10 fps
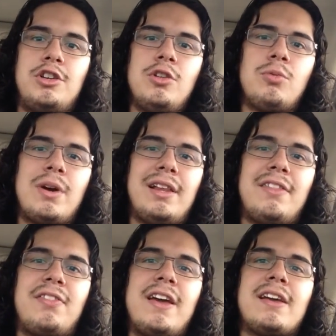Do you
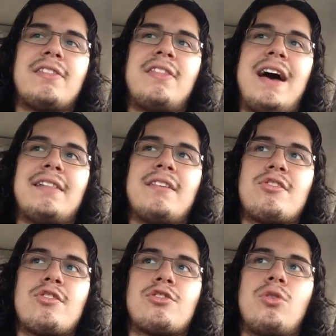really think that
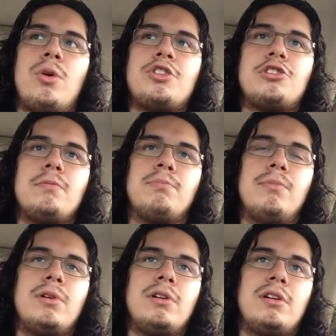this is going to
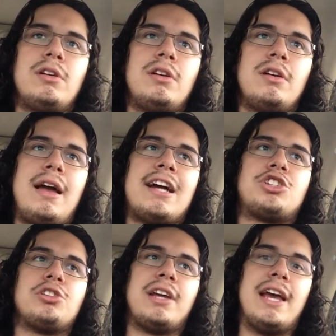
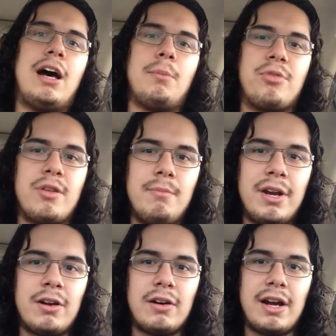actually help
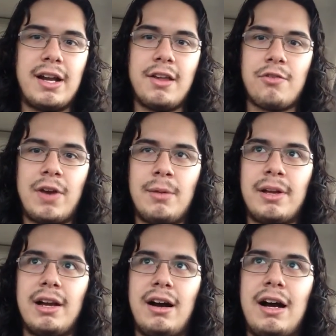Zemir and his
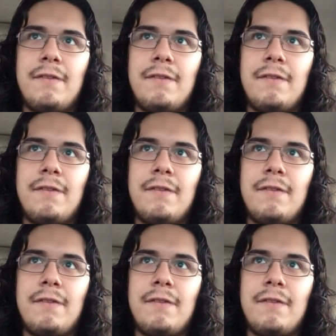family?